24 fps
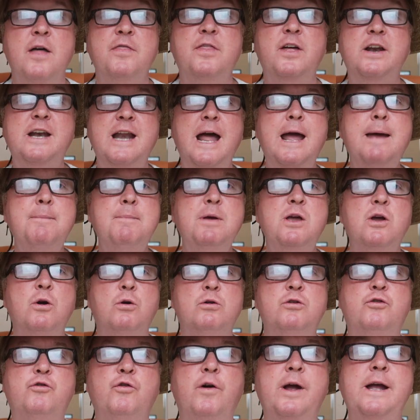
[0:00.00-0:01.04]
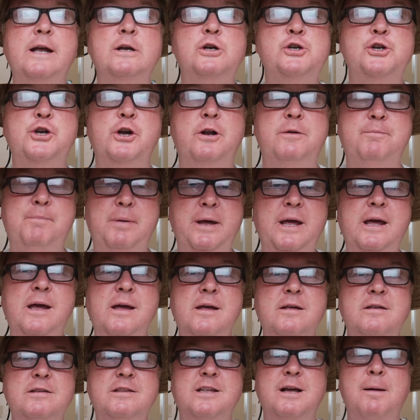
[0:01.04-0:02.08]
The name of your drink should
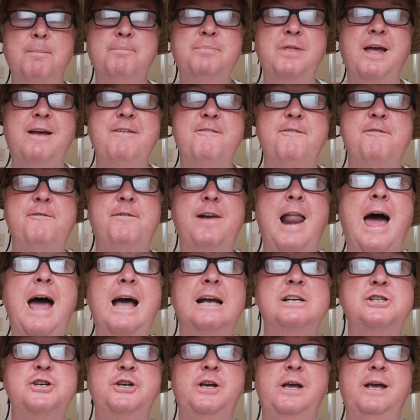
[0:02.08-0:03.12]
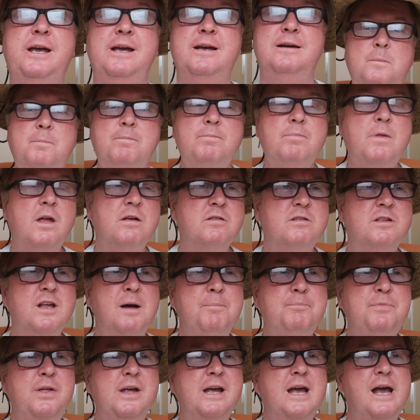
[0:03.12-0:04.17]
be something flashy,
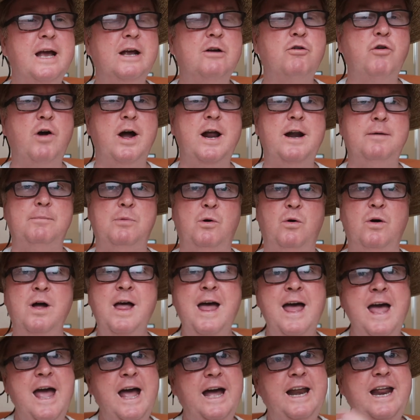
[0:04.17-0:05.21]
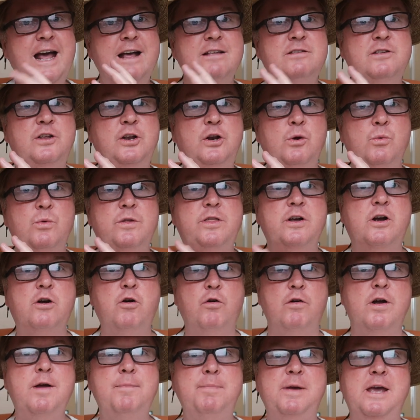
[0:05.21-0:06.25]
something incredible. It has to do with the
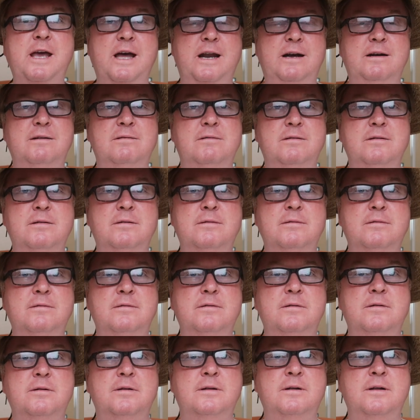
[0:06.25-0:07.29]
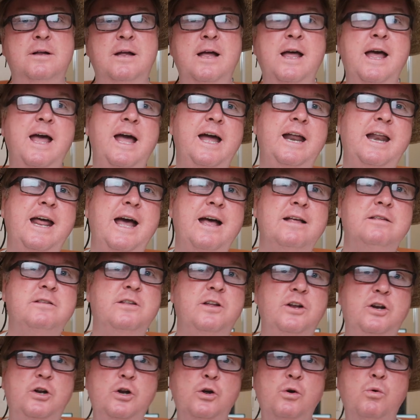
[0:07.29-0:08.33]
Caribbean. It has
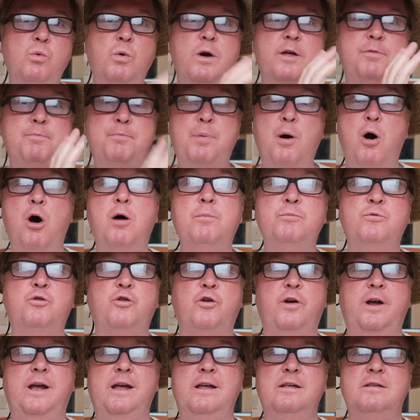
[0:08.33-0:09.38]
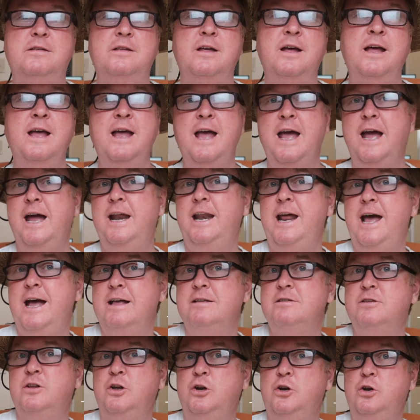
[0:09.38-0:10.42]
to do with palm trees. It
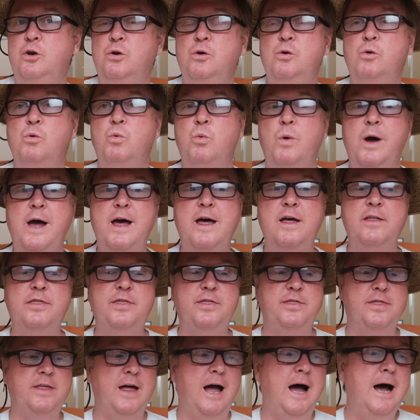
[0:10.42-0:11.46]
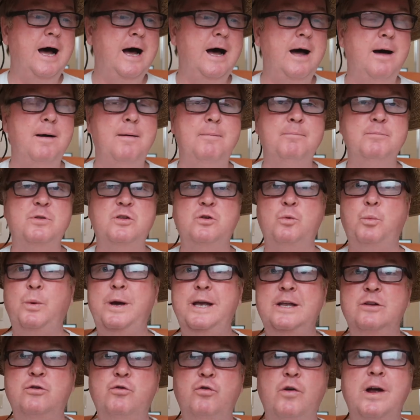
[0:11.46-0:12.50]
has to do with
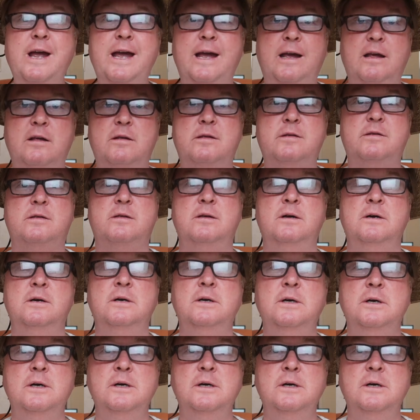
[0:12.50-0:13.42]
sweet drinks.